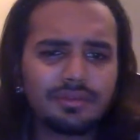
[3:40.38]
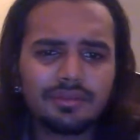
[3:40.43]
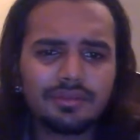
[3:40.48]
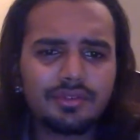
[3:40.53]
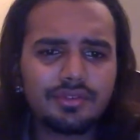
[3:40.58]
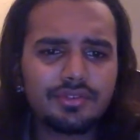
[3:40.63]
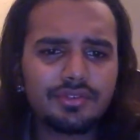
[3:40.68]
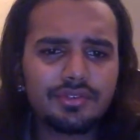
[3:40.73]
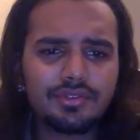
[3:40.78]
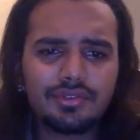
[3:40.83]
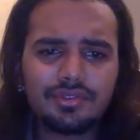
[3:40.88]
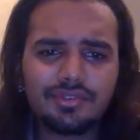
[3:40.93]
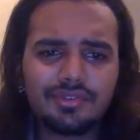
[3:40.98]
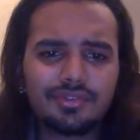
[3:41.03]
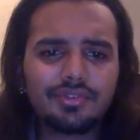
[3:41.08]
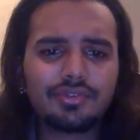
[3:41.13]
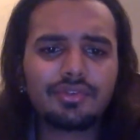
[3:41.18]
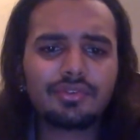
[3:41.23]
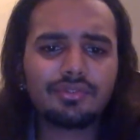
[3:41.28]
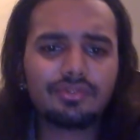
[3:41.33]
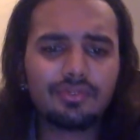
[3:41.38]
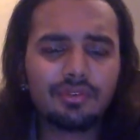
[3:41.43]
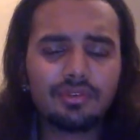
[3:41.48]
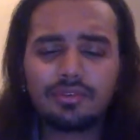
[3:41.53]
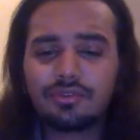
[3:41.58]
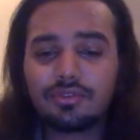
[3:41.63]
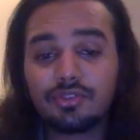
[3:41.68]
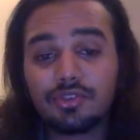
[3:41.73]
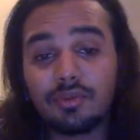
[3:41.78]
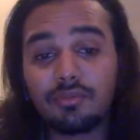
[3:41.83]
It's good.
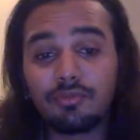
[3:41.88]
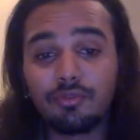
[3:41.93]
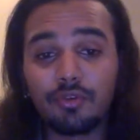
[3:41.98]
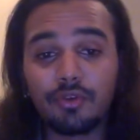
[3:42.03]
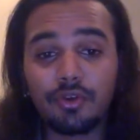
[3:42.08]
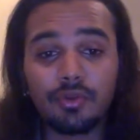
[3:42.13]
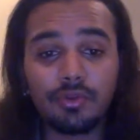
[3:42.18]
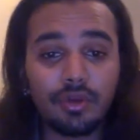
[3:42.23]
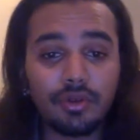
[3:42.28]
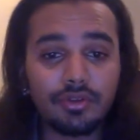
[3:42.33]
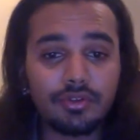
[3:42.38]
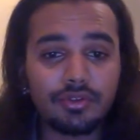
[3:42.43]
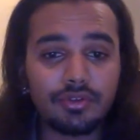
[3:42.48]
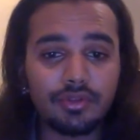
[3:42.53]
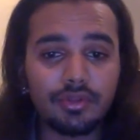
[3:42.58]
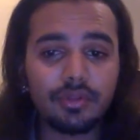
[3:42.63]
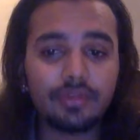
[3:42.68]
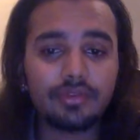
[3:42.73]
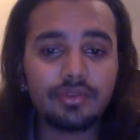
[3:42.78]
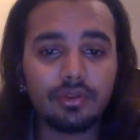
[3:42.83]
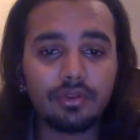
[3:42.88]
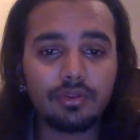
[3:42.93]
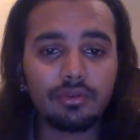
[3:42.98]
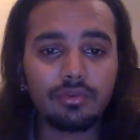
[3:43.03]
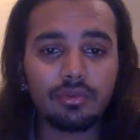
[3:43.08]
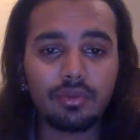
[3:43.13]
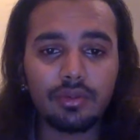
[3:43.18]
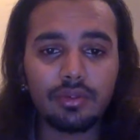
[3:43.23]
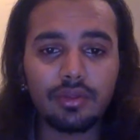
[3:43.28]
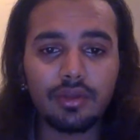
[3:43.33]
There's Sum 41 too, that's
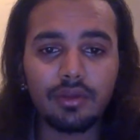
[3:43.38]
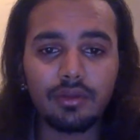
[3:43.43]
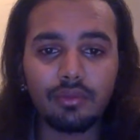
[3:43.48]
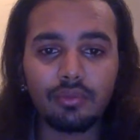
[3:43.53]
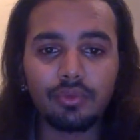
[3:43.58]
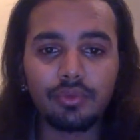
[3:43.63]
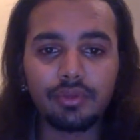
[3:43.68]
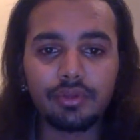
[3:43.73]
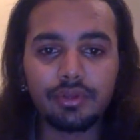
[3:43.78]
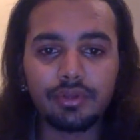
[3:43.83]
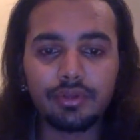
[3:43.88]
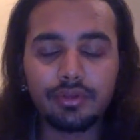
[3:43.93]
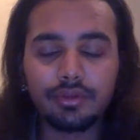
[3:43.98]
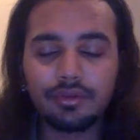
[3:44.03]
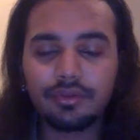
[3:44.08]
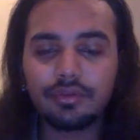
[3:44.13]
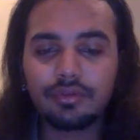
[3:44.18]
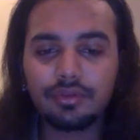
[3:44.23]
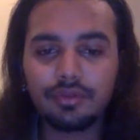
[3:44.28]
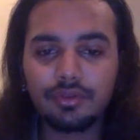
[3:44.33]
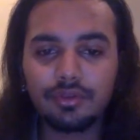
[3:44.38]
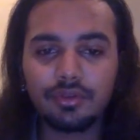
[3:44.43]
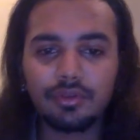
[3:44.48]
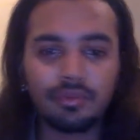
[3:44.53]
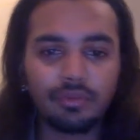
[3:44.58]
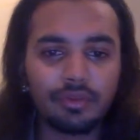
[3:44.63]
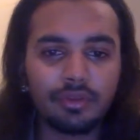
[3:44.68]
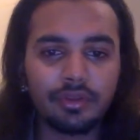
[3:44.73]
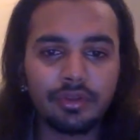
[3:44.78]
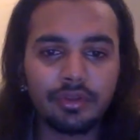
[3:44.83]
another one that really... You
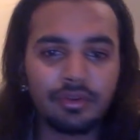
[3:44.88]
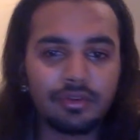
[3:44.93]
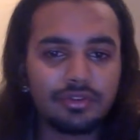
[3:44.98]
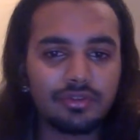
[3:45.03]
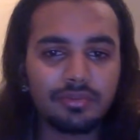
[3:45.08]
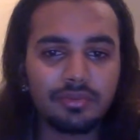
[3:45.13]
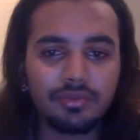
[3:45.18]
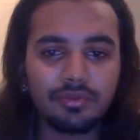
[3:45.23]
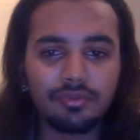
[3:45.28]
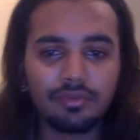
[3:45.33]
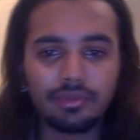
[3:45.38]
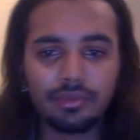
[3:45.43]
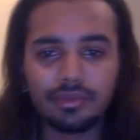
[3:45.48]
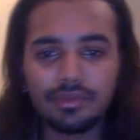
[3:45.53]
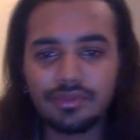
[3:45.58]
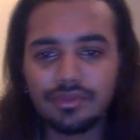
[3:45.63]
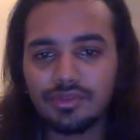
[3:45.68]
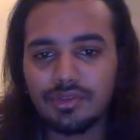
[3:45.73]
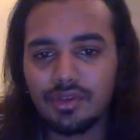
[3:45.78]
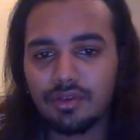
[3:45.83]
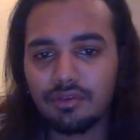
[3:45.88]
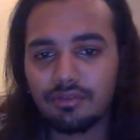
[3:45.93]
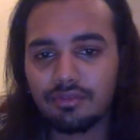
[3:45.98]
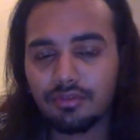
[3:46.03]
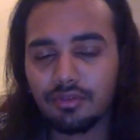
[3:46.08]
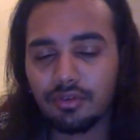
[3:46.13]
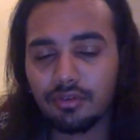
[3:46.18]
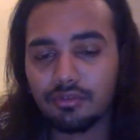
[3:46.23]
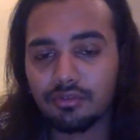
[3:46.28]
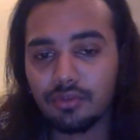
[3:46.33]
can really hear some influences off
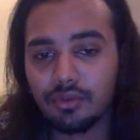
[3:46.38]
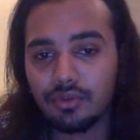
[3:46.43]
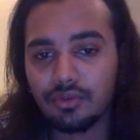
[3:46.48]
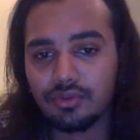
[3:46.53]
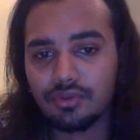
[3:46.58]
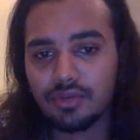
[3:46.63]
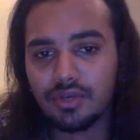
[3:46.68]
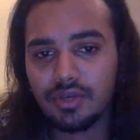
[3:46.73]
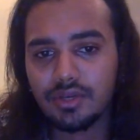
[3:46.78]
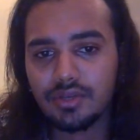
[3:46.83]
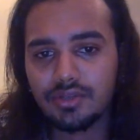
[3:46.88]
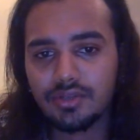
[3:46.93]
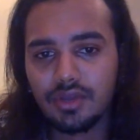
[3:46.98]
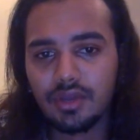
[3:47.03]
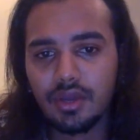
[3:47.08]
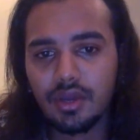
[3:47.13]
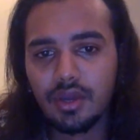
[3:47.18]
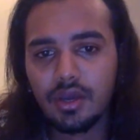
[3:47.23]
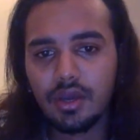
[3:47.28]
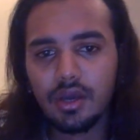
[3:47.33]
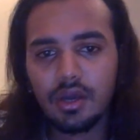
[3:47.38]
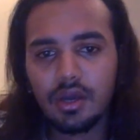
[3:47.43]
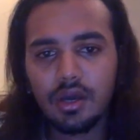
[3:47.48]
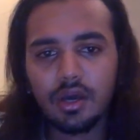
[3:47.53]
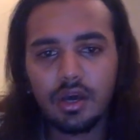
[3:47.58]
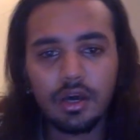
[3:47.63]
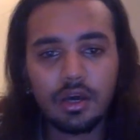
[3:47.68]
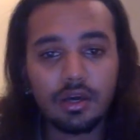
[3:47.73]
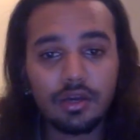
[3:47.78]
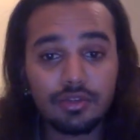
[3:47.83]
of those guys.
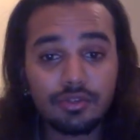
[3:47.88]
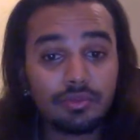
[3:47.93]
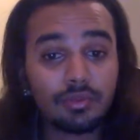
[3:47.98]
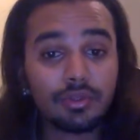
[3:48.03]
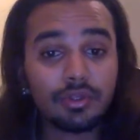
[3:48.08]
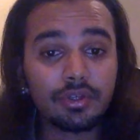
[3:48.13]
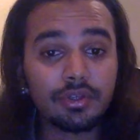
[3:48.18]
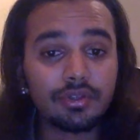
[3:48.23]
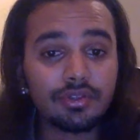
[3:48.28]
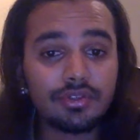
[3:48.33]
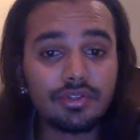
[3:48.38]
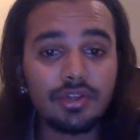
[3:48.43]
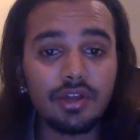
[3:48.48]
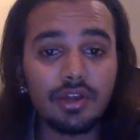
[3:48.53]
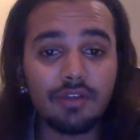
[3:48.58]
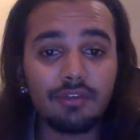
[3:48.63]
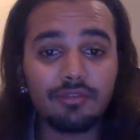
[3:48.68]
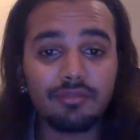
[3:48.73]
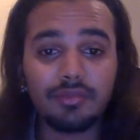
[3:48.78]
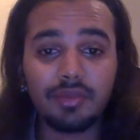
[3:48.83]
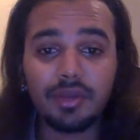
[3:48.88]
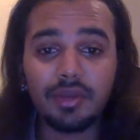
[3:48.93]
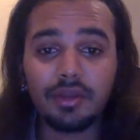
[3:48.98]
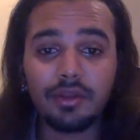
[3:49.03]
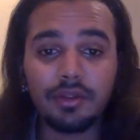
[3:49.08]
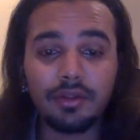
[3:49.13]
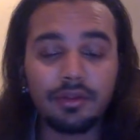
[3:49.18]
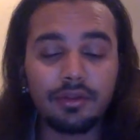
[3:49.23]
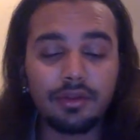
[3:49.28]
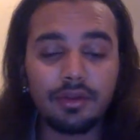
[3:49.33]
It's really good stuff,
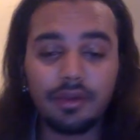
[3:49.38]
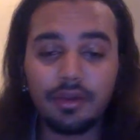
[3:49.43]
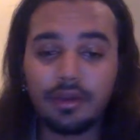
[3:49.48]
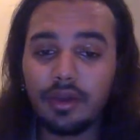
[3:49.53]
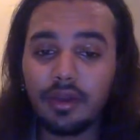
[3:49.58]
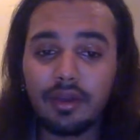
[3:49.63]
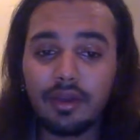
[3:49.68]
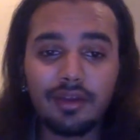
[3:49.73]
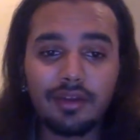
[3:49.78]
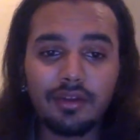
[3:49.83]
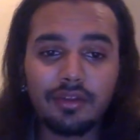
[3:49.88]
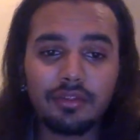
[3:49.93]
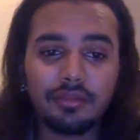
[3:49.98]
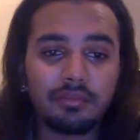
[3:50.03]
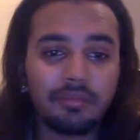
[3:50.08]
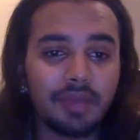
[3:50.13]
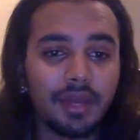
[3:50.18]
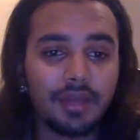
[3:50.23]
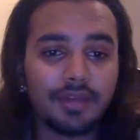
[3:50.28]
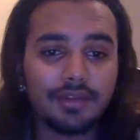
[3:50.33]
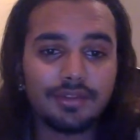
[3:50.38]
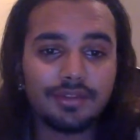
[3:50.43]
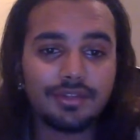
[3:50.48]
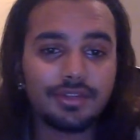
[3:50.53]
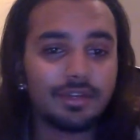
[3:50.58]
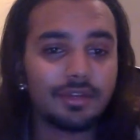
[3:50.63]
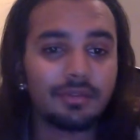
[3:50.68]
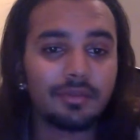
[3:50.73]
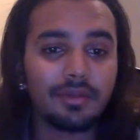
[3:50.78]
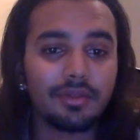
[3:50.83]
man, and I got nothing bad to
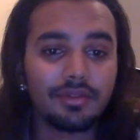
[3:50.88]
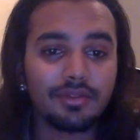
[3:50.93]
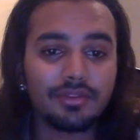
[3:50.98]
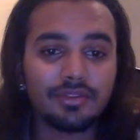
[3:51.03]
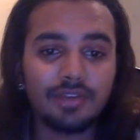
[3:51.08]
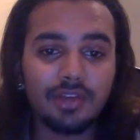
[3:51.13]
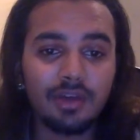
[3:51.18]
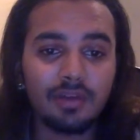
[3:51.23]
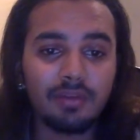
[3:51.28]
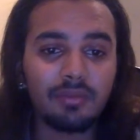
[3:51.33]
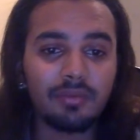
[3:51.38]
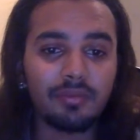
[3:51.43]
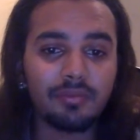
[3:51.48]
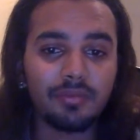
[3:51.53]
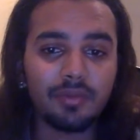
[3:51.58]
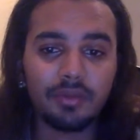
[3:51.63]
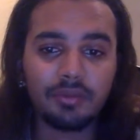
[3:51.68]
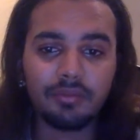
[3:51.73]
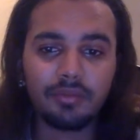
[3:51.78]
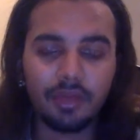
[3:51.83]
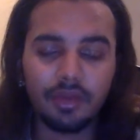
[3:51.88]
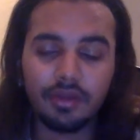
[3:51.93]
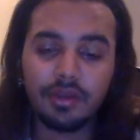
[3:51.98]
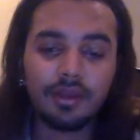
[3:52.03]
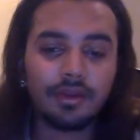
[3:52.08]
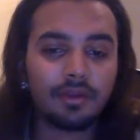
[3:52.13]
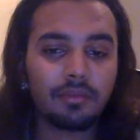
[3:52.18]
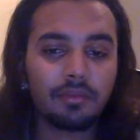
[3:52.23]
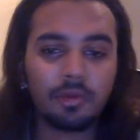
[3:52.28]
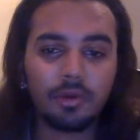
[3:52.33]
say about this album. I'm
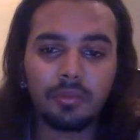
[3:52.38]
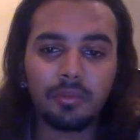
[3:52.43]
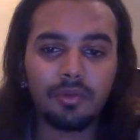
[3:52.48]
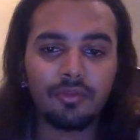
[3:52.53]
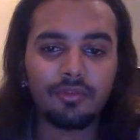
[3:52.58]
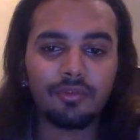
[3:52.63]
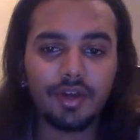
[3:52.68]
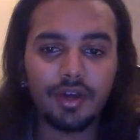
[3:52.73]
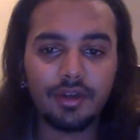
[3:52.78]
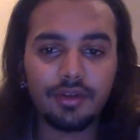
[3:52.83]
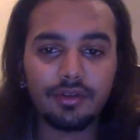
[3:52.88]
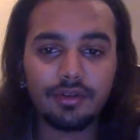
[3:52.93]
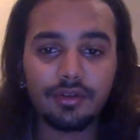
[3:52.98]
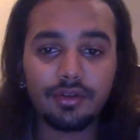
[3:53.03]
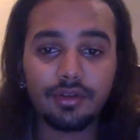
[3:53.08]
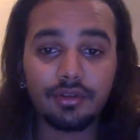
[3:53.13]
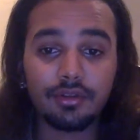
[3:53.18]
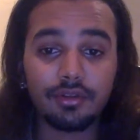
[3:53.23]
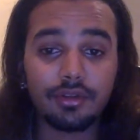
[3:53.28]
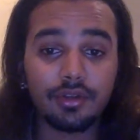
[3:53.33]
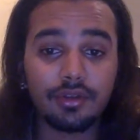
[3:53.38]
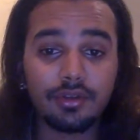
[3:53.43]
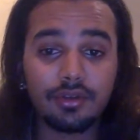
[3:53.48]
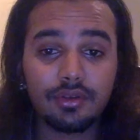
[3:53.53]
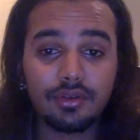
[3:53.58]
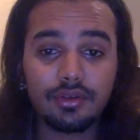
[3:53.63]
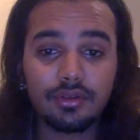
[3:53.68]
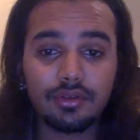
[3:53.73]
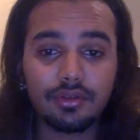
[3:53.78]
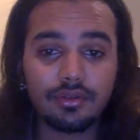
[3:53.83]
going to provide a link
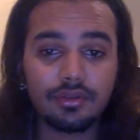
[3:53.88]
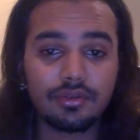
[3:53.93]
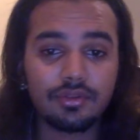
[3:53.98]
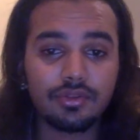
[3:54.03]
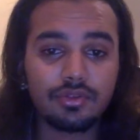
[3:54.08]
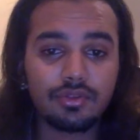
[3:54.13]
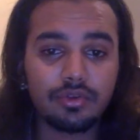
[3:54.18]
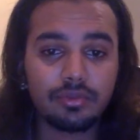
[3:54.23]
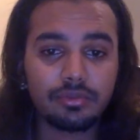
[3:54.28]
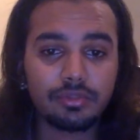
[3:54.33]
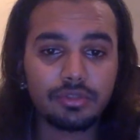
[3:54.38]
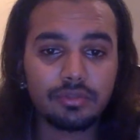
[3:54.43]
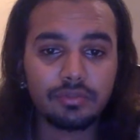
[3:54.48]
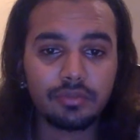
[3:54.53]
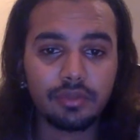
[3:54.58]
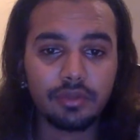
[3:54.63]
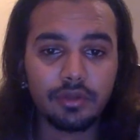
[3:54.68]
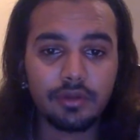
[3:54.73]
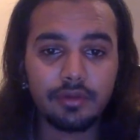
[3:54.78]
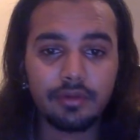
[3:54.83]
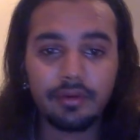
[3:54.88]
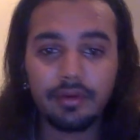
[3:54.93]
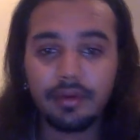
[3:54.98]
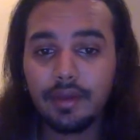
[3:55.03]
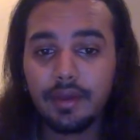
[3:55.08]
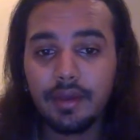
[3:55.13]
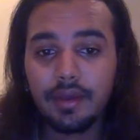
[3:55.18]
in the description below.